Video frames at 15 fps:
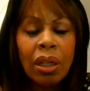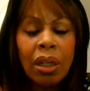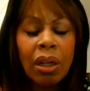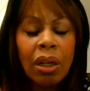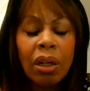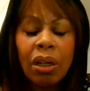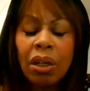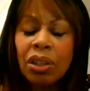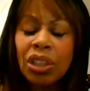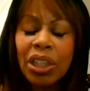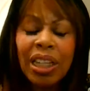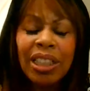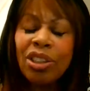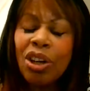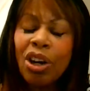Oh,
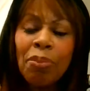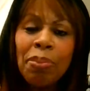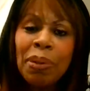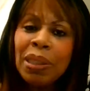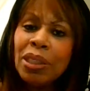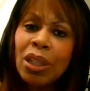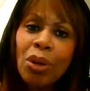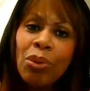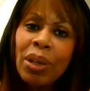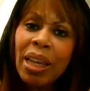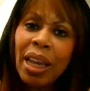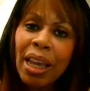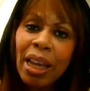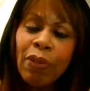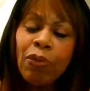he's got to be so
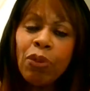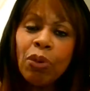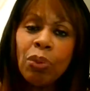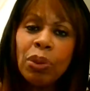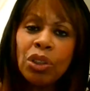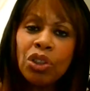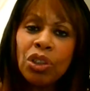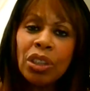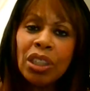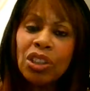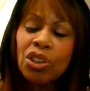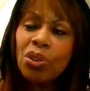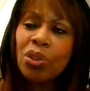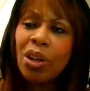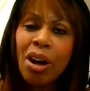careful with
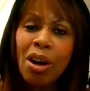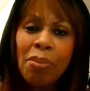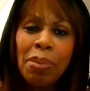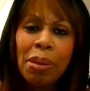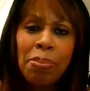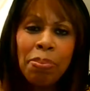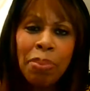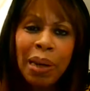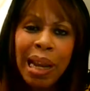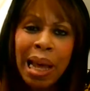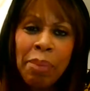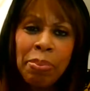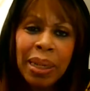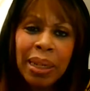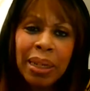Siânnise. You can't be
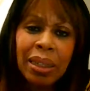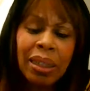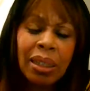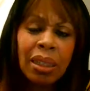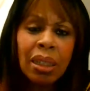blabbing.